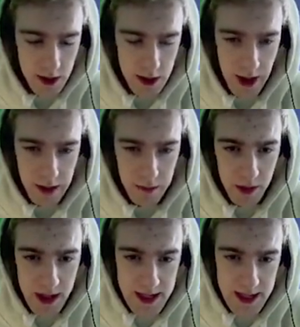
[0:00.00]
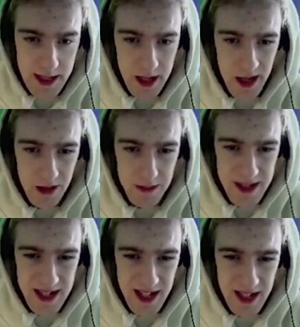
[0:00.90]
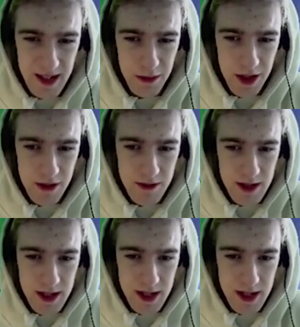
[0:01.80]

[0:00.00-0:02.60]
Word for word: like, Bonnie's dead and I don't particularly want to use